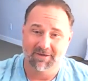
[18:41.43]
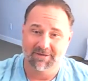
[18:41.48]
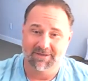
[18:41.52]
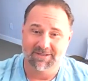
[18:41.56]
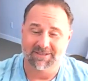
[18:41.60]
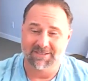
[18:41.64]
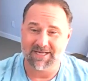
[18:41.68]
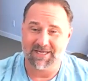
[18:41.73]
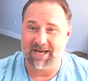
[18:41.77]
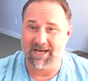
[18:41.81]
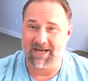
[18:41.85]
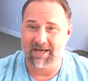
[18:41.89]

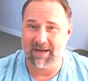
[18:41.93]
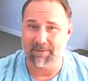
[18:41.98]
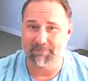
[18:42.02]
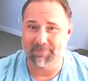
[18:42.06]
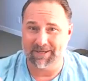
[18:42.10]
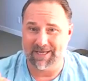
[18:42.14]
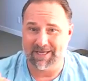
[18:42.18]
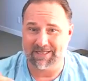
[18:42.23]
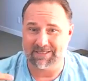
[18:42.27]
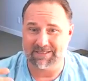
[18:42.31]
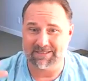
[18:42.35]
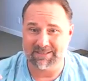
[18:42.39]
standing up
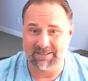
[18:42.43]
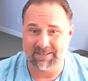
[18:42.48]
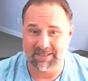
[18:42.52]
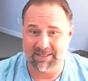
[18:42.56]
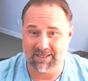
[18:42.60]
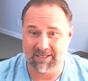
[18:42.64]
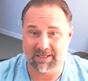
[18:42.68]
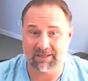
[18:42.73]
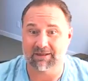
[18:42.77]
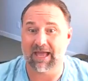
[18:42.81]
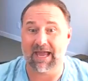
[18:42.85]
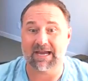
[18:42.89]
against
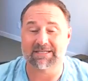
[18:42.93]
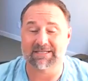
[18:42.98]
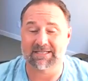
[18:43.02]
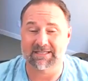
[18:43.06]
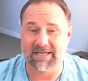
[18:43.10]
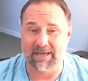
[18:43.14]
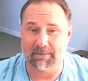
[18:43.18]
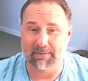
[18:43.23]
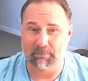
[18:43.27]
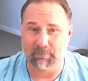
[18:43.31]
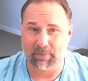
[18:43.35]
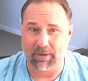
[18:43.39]
the
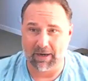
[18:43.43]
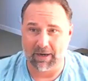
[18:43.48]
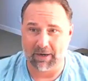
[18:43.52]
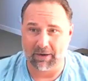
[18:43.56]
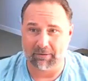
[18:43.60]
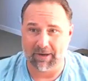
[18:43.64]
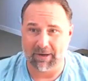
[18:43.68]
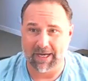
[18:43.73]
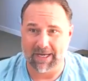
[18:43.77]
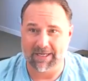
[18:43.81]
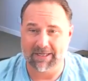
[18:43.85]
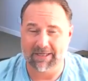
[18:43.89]
galactic empire,
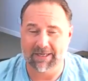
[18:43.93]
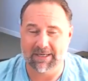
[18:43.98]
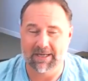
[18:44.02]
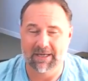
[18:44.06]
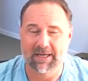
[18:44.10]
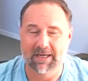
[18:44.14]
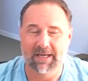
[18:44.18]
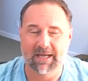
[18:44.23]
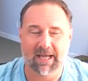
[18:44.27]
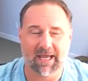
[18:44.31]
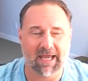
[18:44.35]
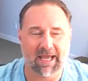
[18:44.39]
right?
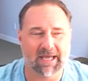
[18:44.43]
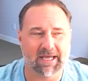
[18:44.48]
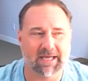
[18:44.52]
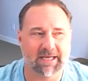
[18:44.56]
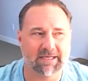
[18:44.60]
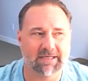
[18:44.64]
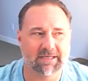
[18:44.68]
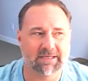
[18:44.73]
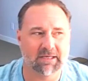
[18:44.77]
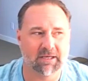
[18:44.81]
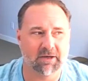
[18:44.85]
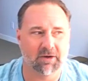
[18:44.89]

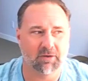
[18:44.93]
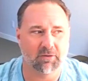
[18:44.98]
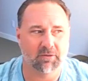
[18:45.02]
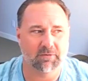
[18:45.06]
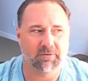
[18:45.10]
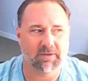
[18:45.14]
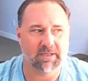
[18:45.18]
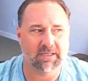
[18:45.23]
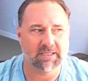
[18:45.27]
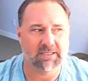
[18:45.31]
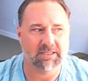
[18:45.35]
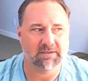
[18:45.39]
And you know,
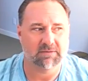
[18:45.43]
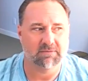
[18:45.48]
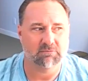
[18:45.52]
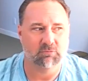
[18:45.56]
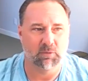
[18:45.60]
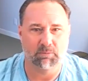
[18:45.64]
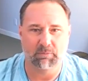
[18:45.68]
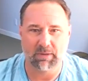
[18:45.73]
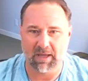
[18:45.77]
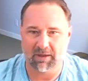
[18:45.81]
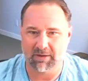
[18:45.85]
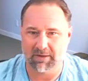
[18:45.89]
these
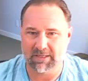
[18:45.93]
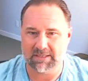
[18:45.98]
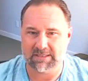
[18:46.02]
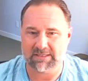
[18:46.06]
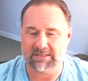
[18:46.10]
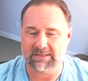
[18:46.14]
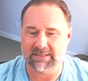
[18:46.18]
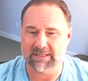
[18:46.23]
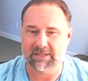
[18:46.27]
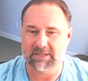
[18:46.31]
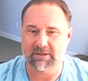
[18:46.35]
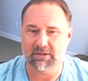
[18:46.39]

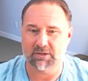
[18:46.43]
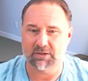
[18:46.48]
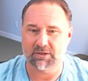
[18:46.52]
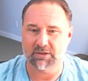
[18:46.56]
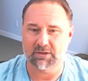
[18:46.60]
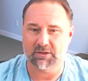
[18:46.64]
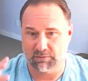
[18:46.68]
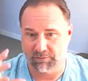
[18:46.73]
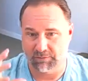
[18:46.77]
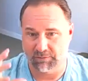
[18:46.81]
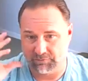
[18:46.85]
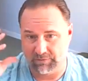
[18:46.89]
rebellious leaders
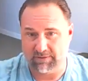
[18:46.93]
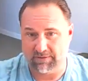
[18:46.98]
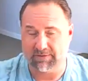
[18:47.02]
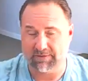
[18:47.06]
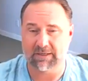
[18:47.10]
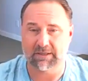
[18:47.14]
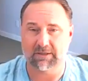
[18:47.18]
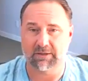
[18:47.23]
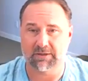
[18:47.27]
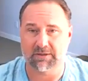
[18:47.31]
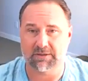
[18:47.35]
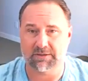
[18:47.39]
were free
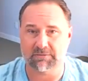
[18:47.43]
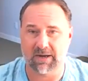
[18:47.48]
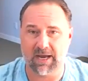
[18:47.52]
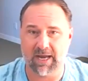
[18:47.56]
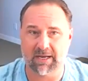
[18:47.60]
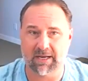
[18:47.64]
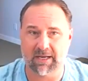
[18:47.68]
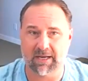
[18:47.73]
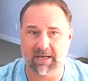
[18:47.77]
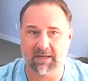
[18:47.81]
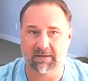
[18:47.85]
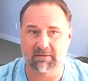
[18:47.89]
thinkers,
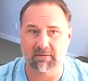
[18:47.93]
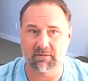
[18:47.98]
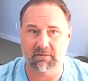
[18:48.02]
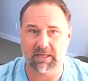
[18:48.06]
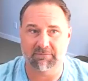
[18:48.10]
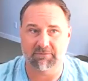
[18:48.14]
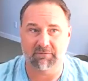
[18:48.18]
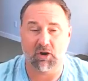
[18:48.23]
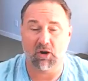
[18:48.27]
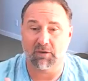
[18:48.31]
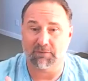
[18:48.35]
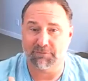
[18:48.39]
right? And
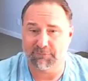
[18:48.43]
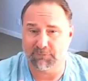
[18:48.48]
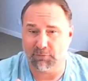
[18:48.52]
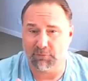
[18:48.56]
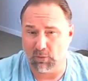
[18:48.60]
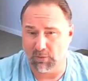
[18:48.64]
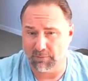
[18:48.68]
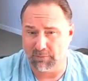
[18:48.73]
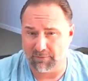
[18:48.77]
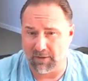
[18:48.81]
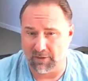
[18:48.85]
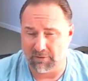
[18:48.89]
even our
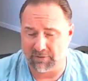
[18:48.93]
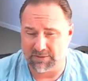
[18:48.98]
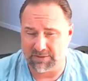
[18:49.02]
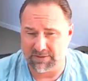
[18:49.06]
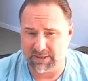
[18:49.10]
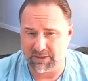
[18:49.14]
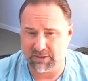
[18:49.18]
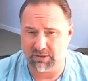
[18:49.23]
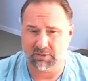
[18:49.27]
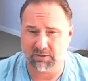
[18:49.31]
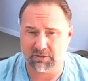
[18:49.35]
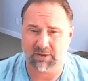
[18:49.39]
forefathers
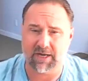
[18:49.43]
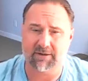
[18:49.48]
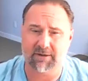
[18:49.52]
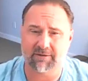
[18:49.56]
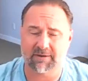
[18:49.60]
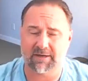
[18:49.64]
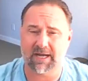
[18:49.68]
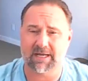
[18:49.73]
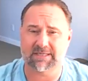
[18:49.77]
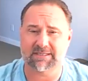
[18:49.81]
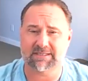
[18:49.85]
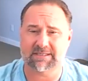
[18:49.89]
that created the
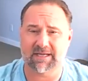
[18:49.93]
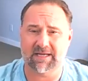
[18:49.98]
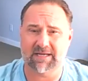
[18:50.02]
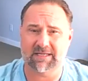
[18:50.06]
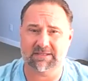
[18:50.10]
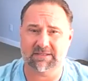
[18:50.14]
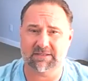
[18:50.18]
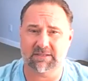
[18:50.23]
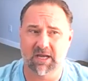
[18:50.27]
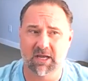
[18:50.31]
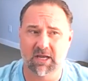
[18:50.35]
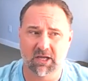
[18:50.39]
United
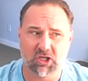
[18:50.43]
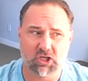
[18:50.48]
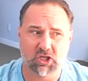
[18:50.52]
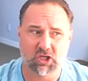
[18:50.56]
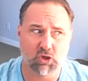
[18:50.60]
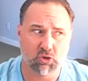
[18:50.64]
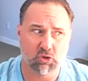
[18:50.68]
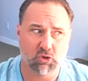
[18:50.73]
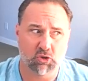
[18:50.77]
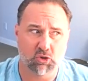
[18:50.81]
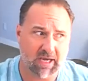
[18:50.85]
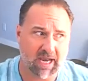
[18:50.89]
States,
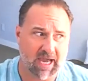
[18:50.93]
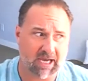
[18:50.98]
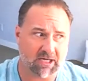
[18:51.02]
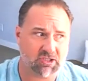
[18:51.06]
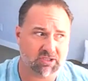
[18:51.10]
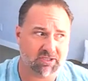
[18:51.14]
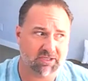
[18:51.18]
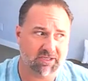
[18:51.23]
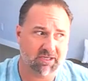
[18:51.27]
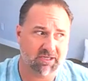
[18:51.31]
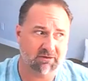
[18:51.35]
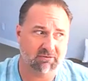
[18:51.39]
you could
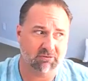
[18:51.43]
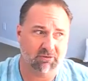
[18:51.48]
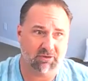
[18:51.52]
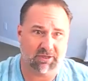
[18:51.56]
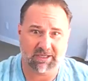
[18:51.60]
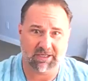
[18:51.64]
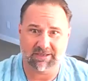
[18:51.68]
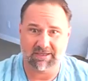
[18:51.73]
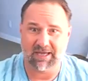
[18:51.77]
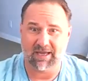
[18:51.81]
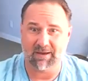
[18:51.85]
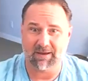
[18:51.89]
actually look
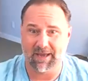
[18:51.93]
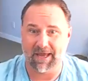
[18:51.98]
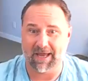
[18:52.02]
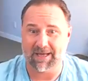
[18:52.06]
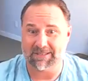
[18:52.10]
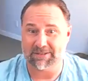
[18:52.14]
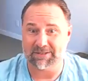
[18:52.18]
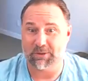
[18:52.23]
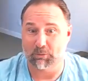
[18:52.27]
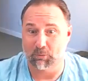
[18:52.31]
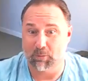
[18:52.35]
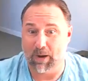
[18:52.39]
at them
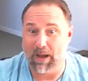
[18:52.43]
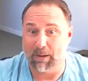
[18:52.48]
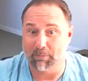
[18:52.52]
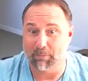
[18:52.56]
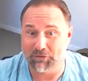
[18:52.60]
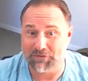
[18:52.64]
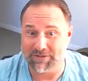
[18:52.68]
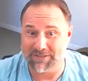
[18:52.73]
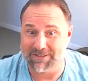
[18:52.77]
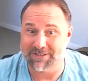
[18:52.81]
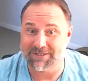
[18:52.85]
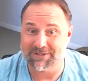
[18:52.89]
as the
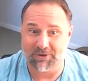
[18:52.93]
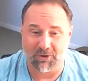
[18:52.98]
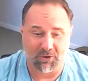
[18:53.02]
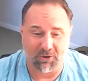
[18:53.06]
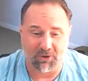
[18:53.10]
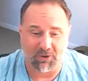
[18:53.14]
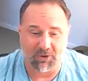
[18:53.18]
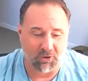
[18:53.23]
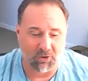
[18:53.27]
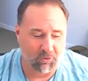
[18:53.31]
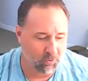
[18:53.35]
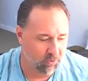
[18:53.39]
rebels in Star
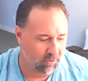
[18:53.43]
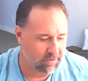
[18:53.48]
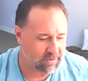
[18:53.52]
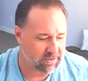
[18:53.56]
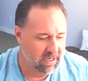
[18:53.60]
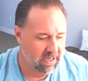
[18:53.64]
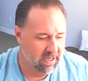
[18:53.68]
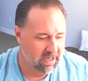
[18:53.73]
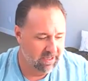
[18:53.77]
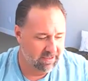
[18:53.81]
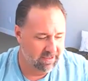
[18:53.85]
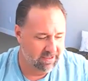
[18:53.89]
Wars
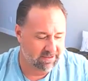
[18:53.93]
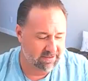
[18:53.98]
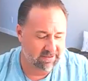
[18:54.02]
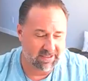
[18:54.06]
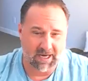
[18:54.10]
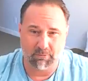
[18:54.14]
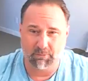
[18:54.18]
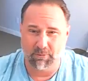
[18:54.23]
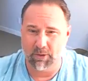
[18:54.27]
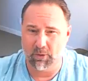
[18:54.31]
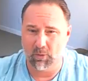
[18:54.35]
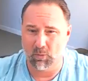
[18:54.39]
to say
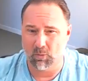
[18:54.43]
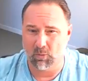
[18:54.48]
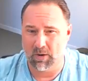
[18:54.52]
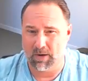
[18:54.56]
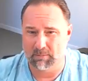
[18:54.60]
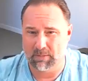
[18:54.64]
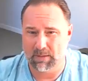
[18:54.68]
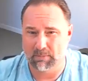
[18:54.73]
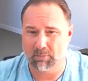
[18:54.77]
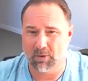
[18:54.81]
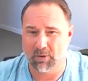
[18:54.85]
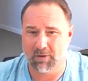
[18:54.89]
we don't want to
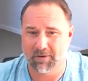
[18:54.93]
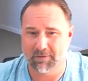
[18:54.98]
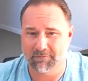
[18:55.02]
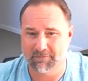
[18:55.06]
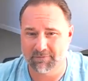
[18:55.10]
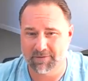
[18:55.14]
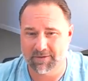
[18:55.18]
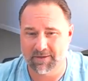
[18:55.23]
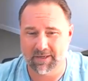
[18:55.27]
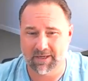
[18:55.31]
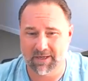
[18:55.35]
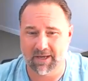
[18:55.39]
be part
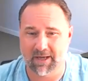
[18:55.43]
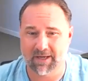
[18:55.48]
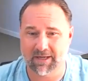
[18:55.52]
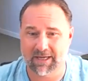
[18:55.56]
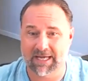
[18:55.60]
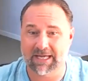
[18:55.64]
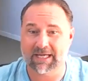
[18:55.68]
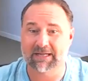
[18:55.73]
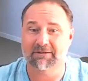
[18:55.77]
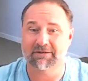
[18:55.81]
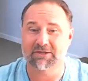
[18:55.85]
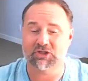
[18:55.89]
of the uh,
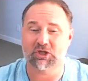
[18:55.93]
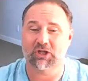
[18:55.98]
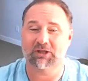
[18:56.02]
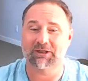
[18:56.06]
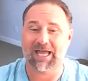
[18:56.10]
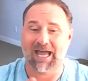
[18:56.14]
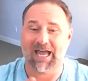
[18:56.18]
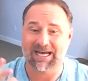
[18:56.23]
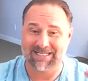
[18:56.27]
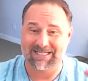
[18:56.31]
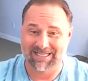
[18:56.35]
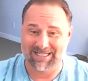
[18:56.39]
English
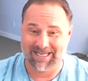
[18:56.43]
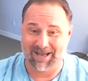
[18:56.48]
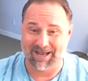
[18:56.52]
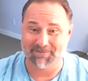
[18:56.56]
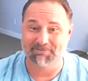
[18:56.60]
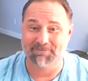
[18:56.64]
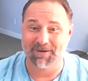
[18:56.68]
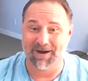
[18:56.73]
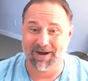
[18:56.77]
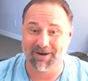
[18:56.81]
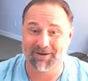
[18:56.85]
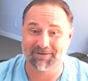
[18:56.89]
galactic
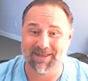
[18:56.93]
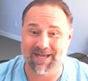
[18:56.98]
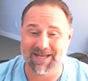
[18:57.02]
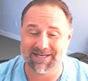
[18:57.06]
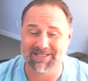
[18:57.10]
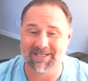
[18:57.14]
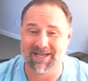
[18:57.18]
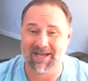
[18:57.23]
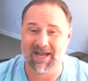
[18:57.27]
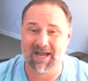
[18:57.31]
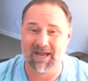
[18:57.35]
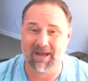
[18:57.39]
empire at that
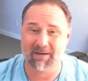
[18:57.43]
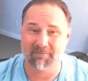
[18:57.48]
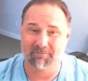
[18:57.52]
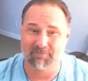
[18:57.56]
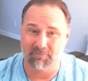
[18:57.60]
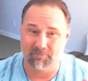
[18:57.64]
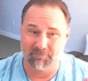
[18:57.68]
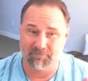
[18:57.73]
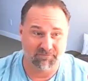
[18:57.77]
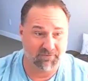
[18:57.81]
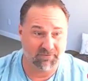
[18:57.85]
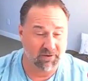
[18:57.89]
time,
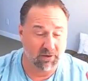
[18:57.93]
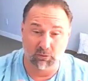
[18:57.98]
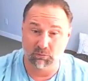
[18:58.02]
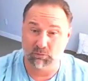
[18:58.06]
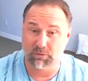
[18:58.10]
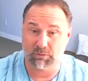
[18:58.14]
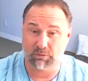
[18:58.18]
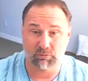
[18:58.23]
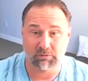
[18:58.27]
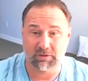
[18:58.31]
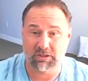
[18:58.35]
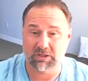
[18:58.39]
filled
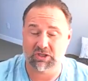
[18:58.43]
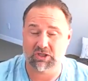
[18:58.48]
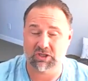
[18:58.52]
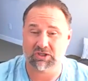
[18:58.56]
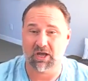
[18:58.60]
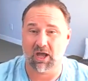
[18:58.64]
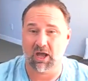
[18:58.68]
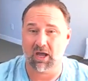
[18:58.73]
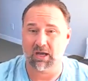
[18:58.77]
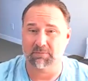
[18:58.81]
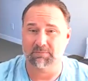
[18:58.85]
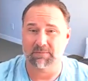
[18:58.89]
with religious
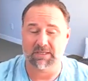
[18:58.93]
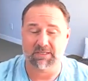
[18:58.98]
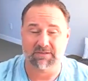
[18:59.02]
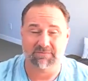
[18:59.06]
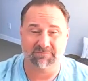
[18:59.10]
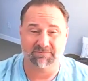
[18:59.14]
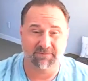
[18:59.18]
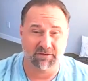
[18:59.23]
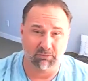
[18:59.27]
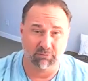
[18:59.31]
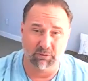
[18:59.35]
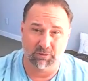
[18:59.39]
dogmas,
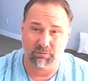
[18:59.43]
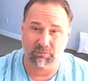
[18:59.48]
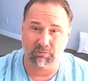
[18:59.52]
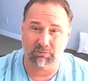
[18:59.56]
filled with